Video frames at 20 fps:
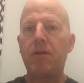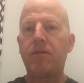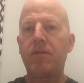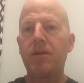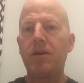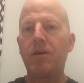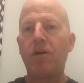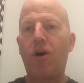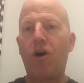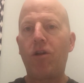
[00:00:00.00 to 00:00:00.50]

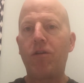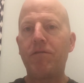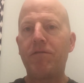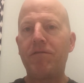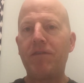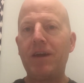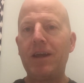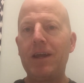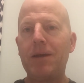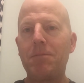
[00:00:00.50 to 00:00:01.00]
the Hall of
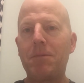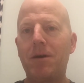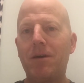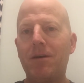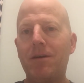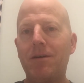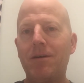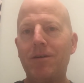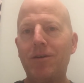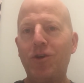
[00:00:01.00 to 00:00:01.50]
Fame,
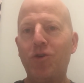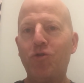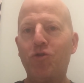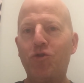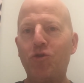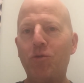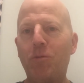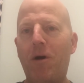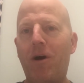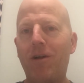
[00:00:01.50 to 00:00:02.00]

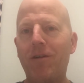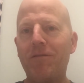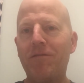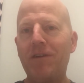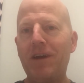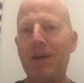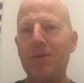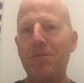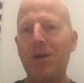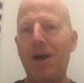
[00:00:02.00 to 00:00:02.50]
YouTube Hall of
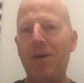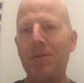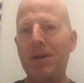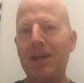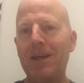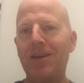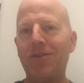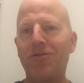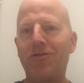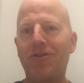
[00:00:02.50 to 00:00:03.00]
Fame
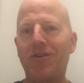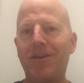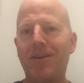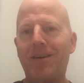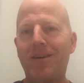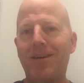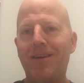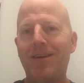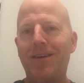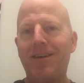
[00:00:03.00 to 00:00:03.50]
nominees.
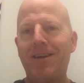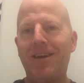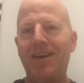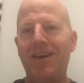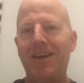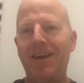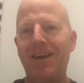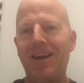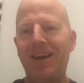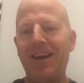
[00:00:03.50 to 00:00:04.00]

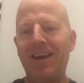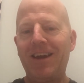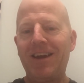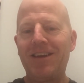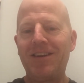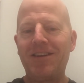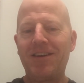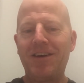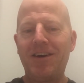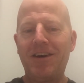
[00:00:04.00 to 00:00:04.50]

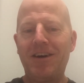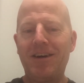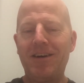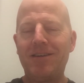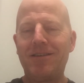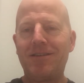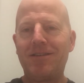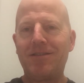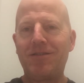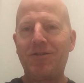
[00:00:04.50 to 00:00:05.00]
And
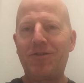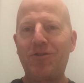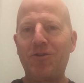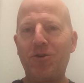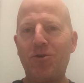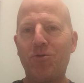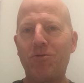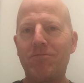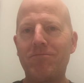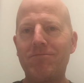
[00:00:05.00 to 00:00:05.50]

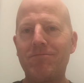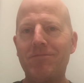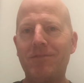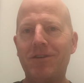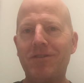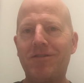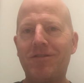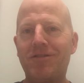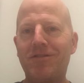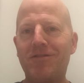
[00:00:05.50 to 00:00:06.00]
so
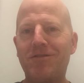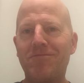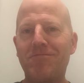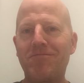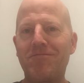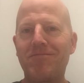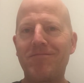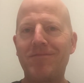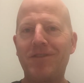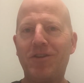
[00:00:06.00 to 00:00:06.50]
let's
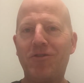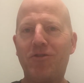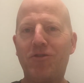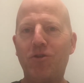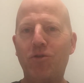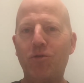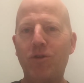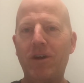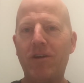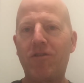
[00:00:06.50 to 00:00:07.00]

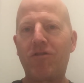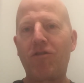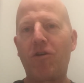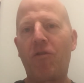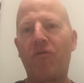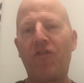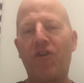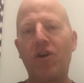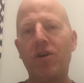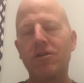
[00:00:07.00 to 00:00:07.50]
do this.
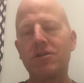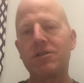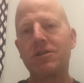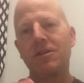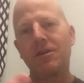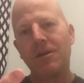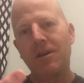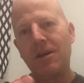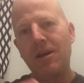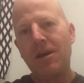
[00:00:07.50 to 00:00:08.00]
So
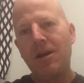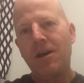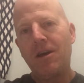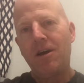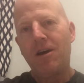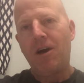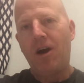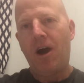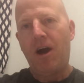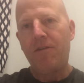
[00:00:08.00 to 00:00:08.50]
first,
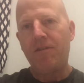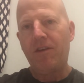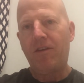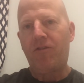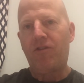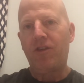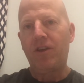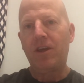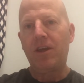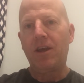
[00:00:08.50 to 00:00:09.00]

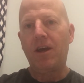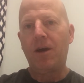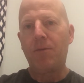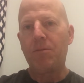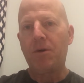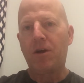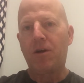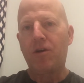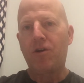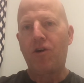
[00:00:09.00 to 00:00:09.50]
obviously
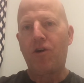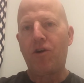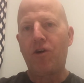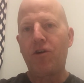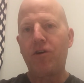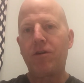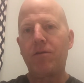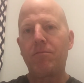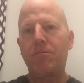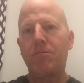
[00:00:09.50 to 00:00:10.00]
I'm a
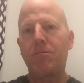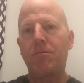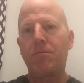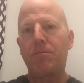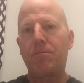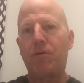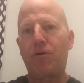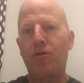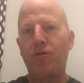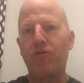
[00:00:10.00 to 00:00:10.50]
card
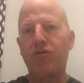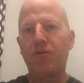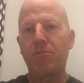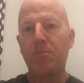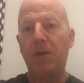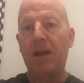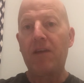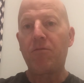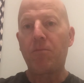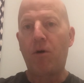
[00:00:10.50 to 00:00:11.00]
person,
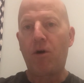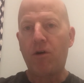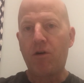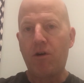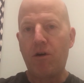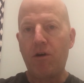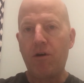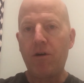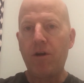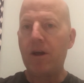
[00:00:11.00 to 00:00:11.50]
baseball
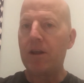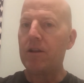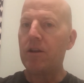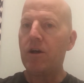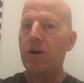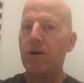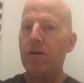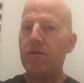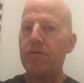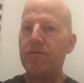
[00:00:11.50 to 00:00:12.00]
card. I
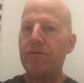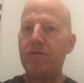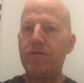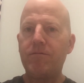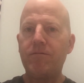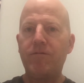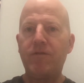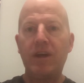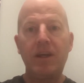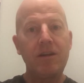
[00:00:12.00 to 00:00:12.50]
love
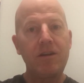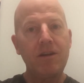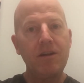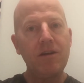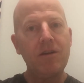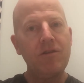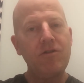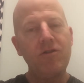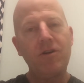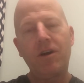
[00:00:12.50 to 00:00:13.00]

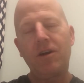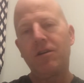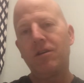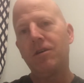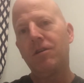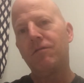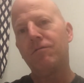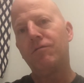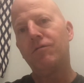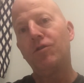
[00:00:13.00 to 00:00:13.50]
vintage, I
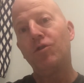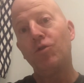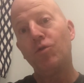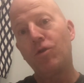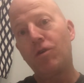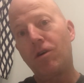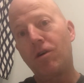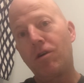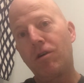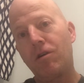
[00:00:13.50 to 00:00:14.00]
love new
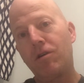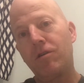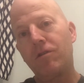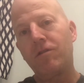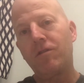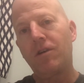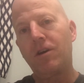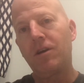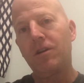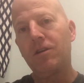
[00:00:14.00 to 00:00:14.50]

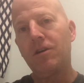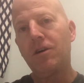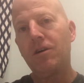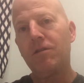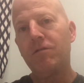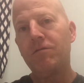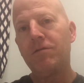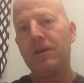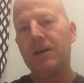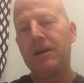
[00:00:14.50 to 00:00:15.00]
cards, I love